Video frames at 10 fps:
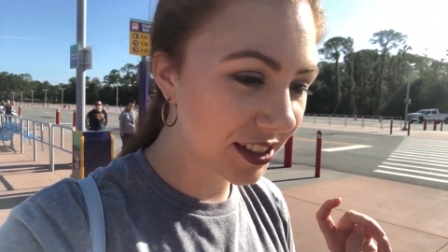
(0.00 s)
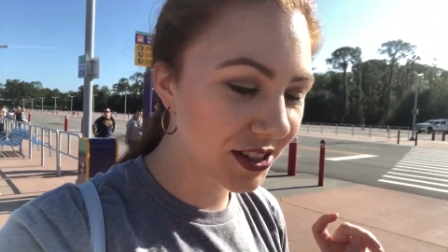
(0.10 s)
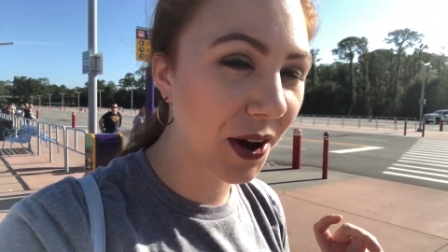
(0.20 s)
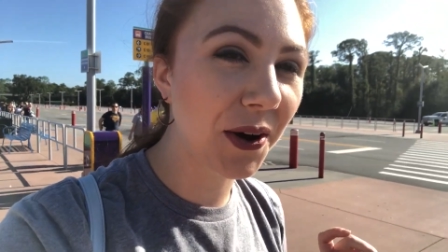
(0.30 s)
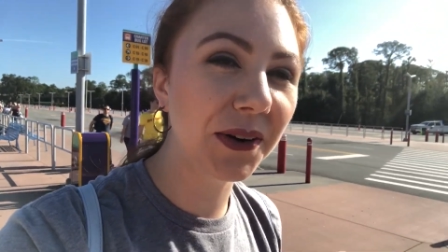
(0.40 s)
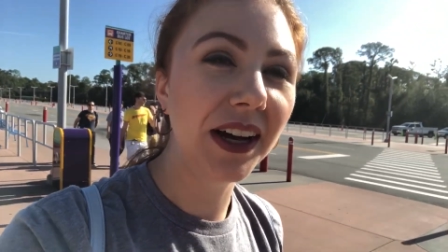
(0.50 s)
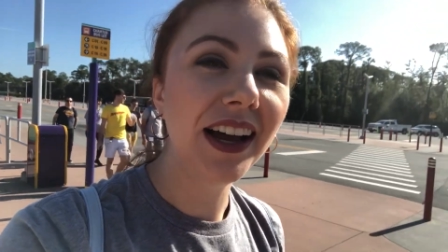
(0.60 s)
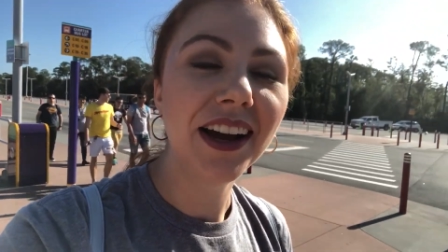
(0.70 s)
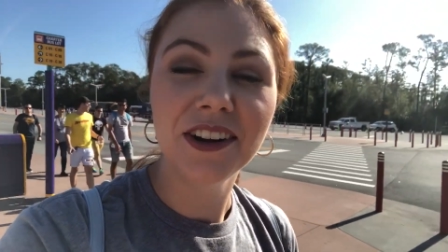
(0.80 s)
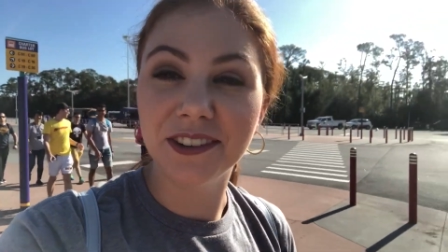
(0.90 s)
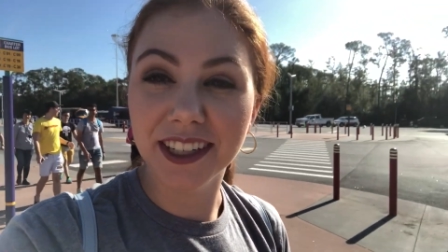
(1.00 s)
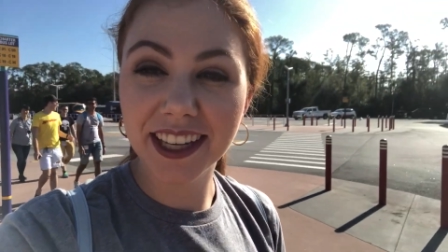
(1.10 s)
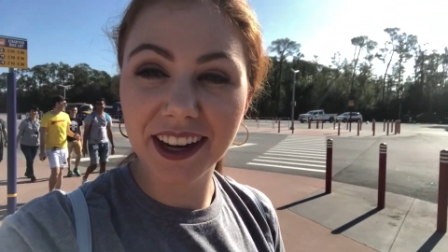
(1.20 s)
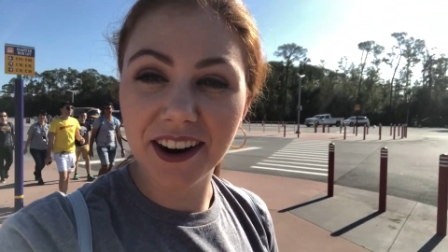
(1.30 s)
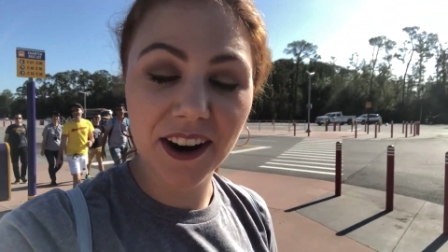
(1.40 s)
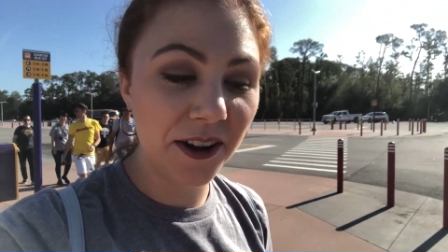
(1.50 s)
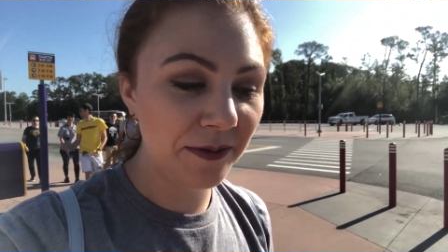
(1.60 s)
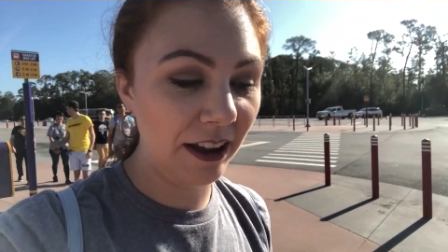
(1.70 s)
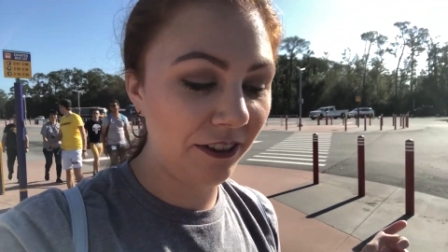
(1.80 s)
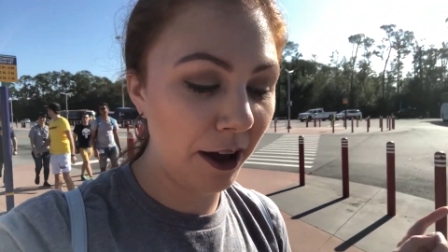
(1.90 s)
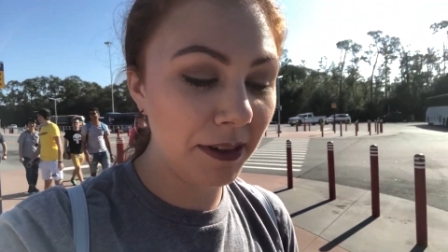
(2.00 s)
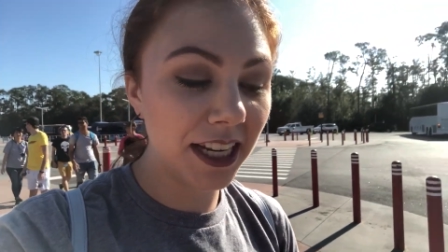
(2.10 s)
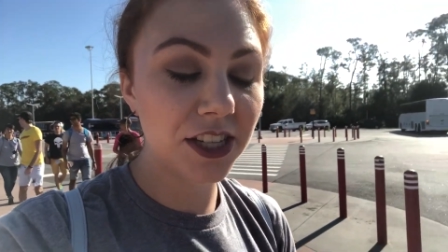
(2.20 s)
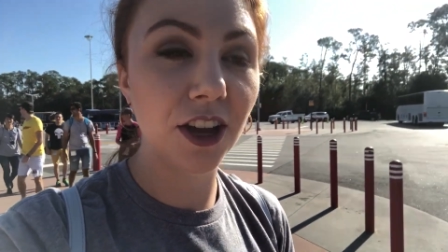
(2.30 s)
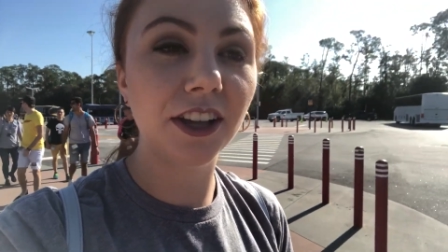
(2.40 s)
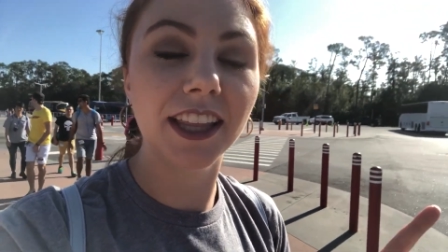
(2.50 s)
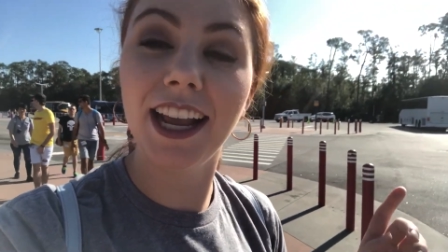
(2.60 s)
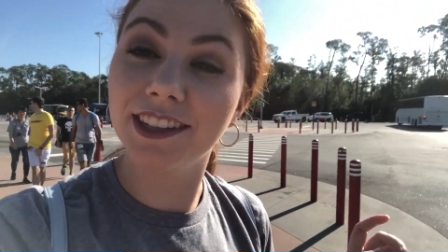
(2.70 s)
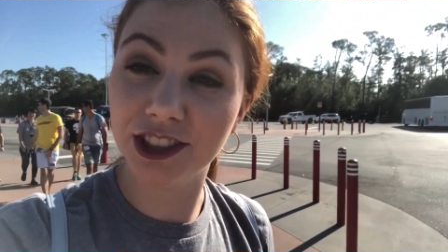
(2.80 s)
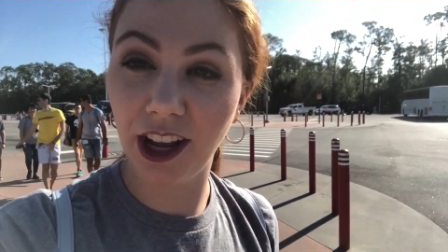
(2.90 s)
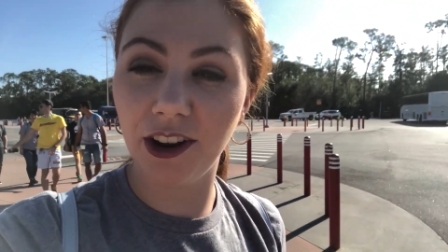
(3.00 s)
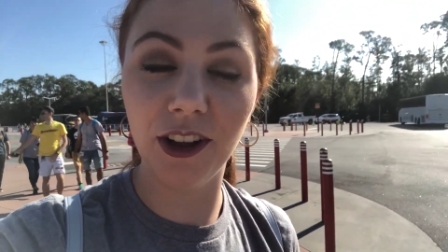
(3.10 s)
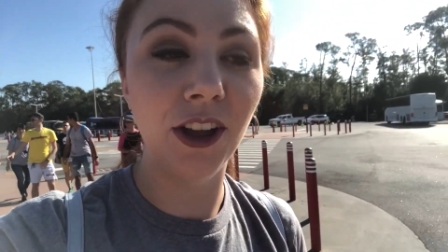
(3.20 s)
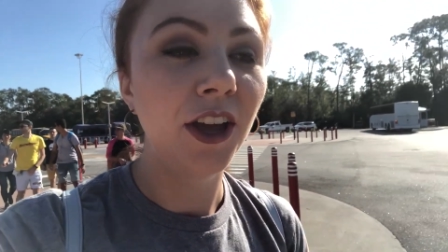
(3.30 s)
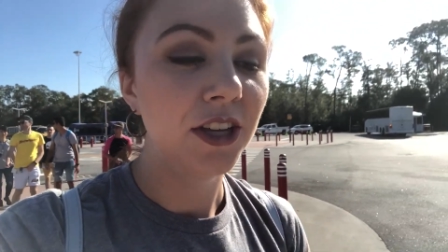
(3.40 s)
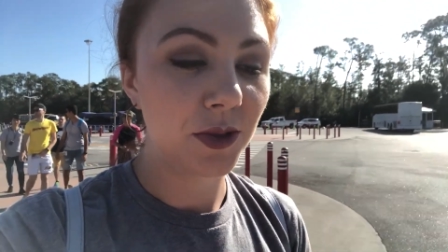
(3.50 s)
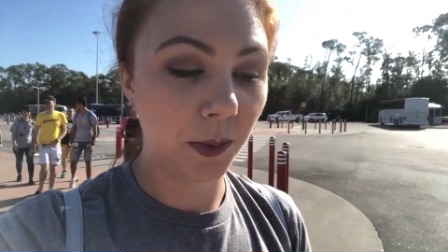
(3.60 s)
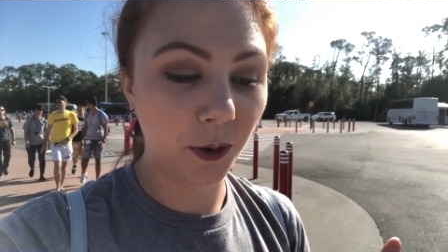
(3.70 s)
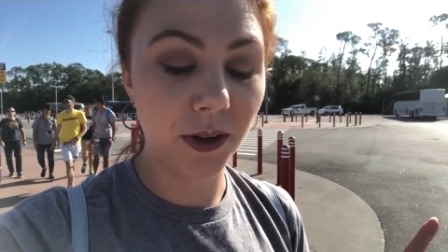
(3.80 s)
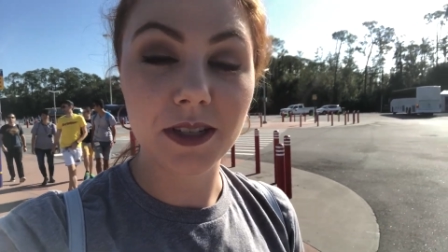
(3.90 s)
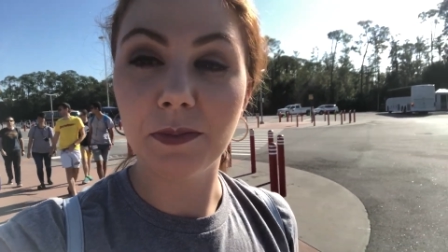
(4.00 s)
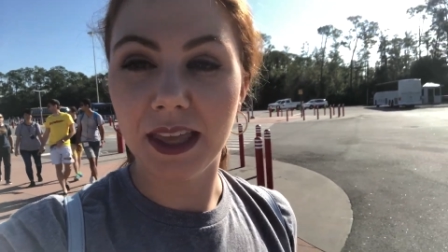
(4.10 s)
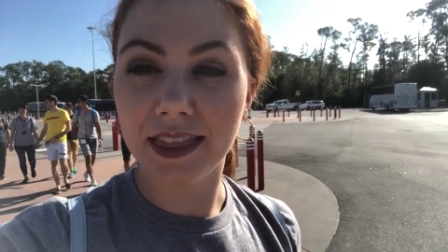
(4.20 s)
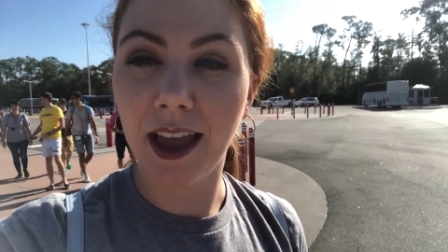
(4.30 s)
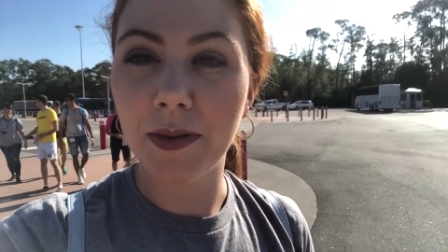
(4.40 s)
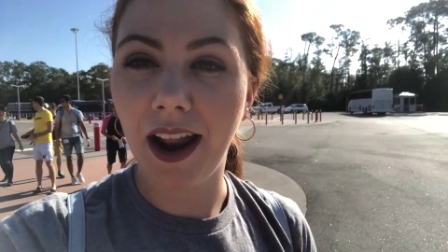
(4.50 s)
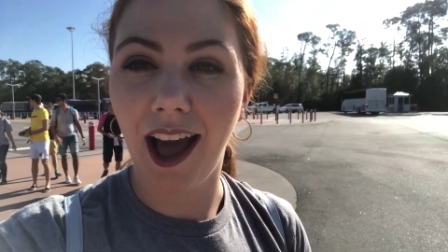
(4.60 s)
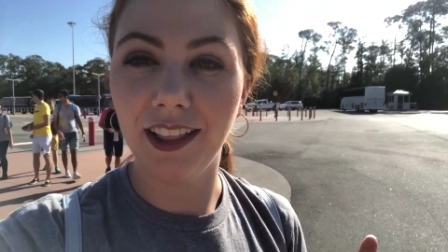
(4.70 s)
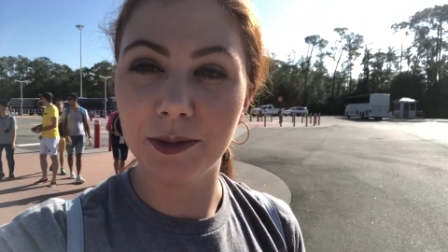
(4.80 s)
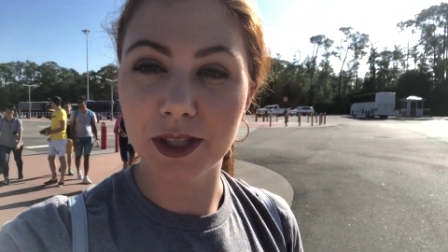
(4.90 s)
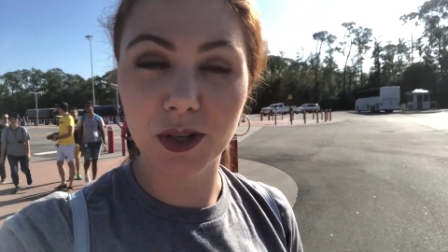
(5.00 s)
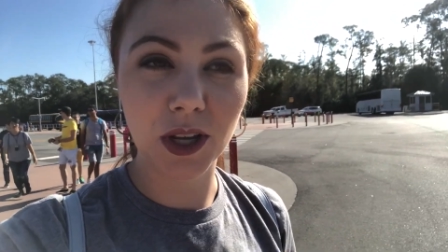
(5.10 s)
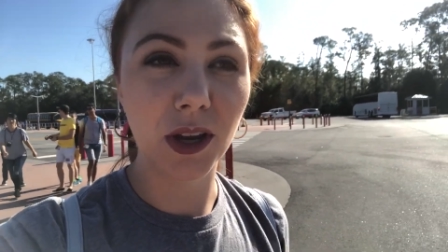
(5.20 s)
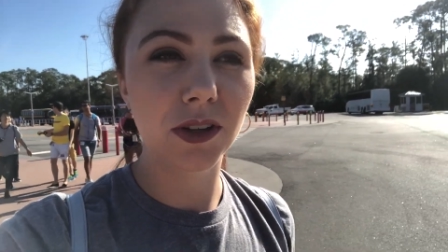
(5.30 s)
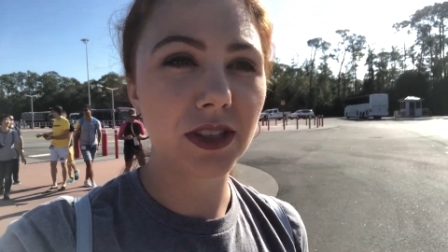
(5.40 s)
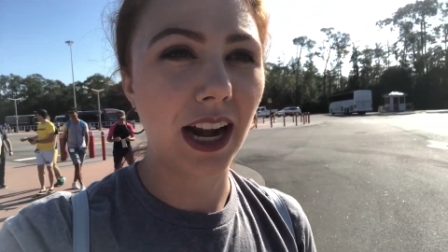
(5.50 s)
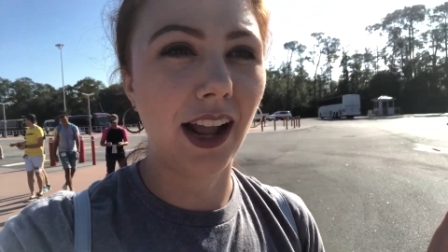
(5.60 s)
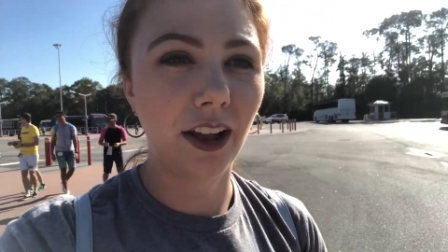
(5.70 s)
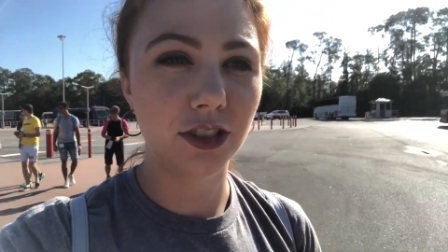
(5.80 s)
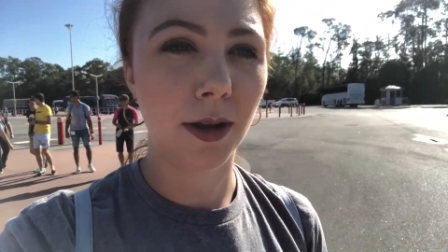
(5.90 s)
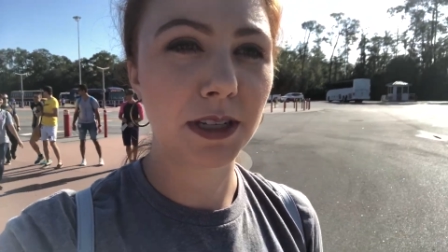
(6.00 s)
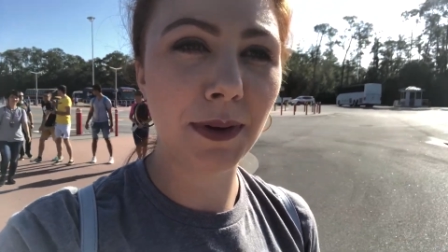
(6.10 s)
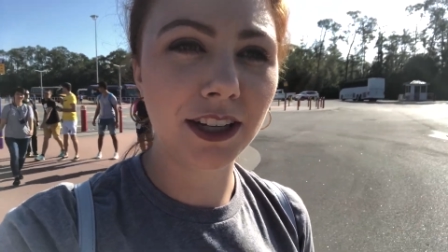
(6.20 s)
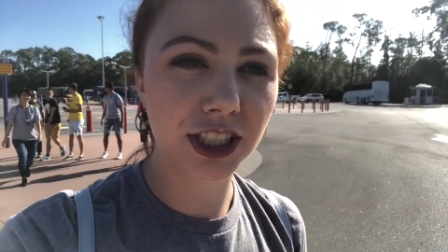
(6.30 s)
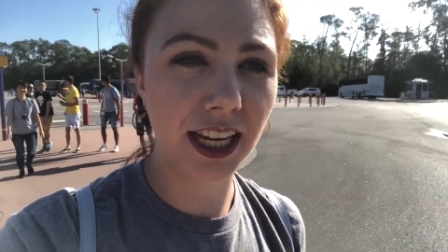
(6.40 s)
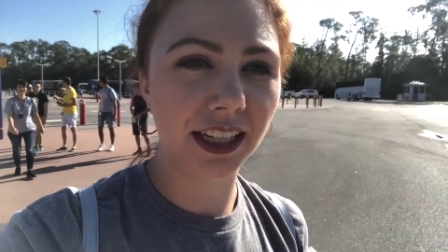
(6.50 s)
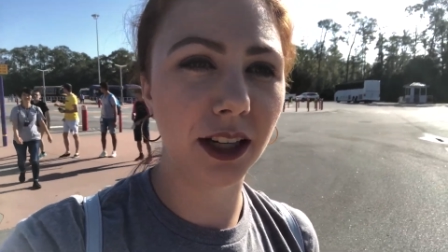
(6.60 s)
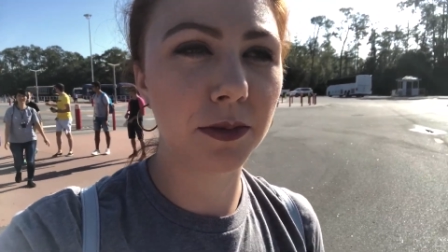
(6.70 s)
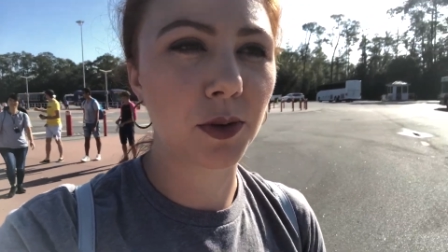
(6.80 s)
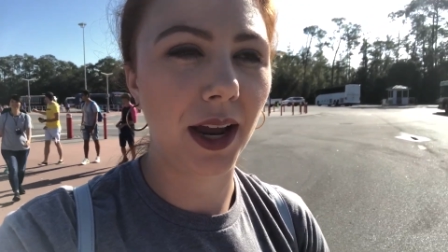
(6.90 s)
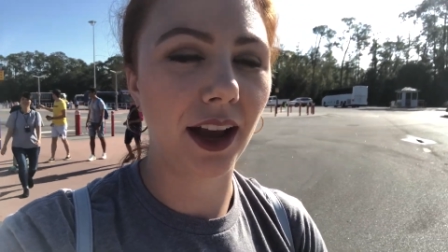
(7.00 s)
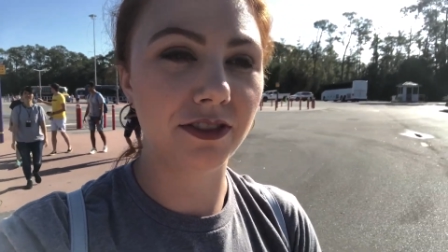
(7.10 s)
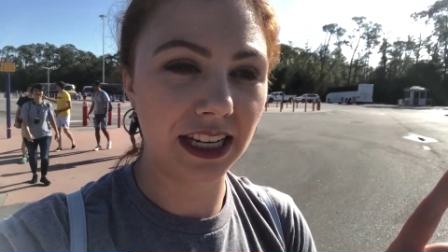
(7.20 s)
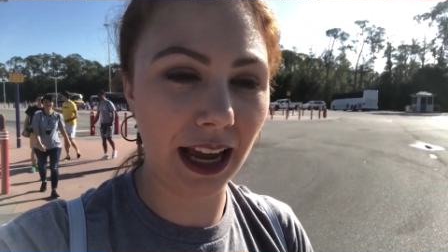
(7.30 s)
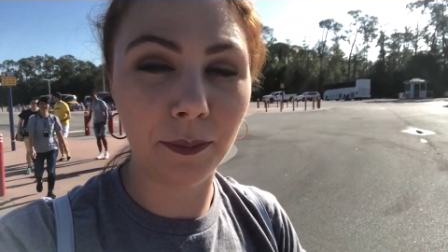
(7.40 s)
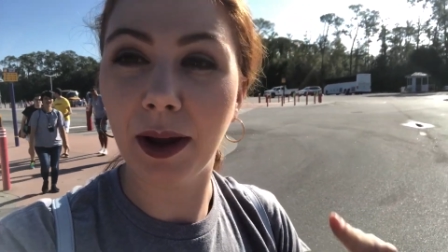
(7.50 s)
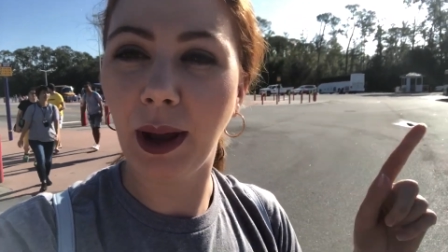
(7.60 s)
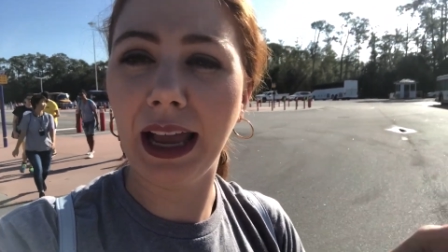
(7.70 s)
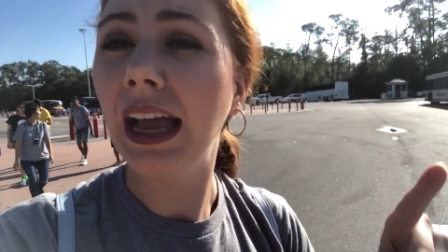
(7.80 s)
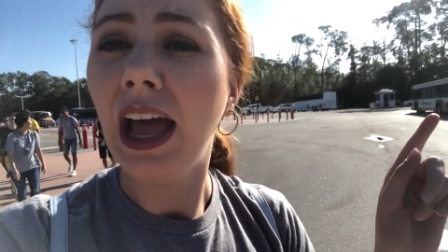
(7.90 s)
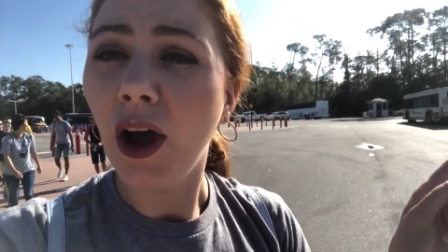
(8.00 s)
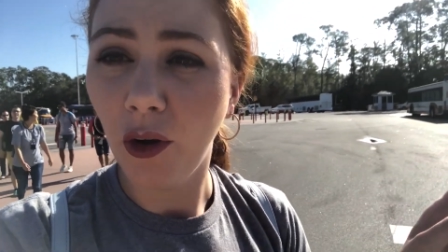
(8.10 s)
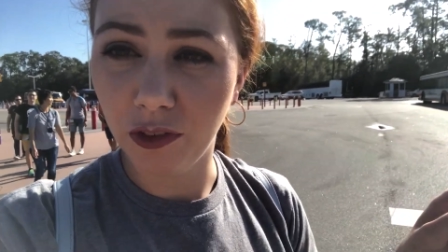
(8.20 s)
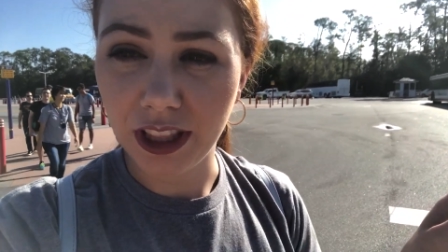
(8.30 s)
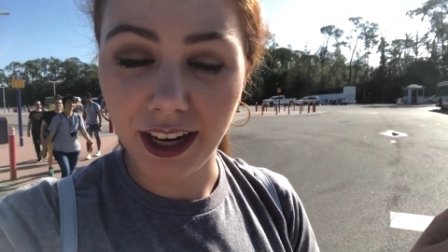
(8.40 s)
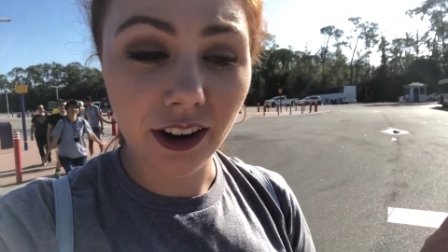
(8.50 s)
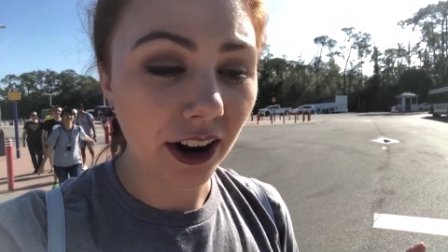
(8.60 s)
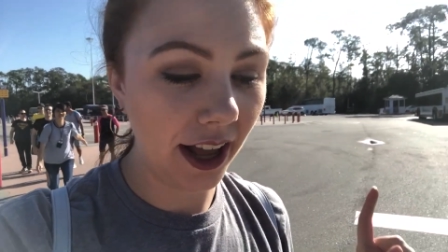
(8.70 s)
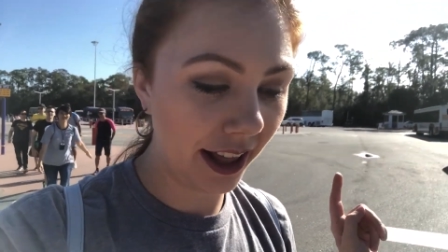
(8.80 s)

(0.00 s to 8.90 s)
So we're here. My family took the guest shuttle, so I'm going to meet them at Hollywood Studios, and I got dropped at Magic Kingdom, so I have to get my way over there.